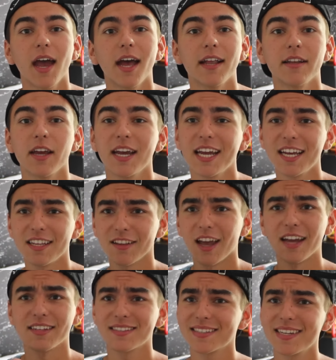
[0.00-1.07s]
and it
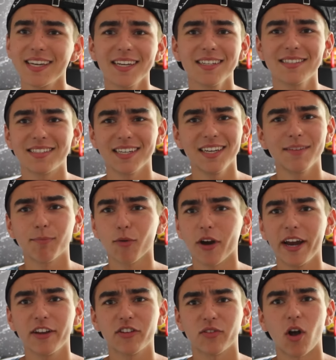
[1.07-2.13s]
like skids, it
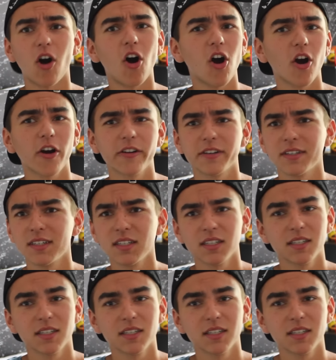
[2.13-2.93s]
breaks hard.